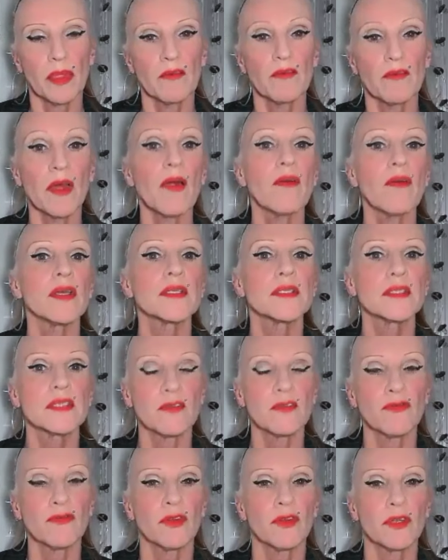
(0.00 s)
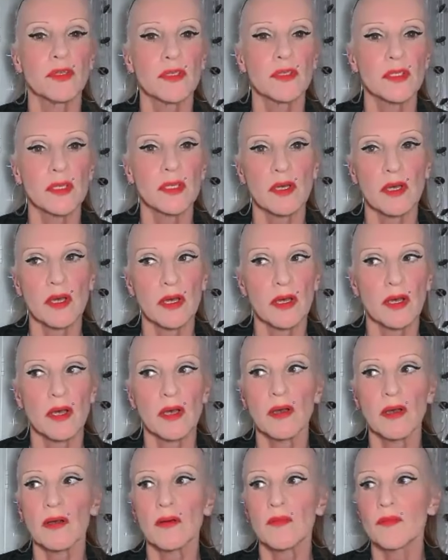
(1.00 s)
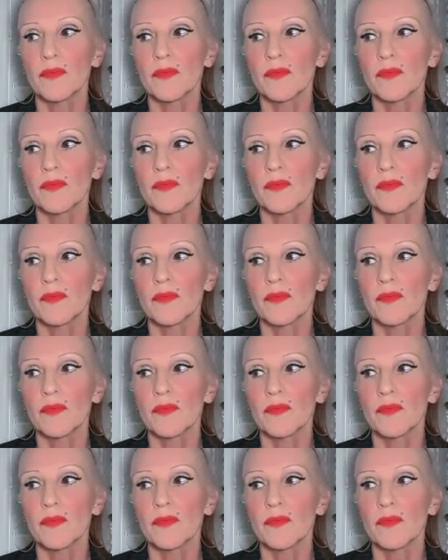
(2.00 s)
various different uh,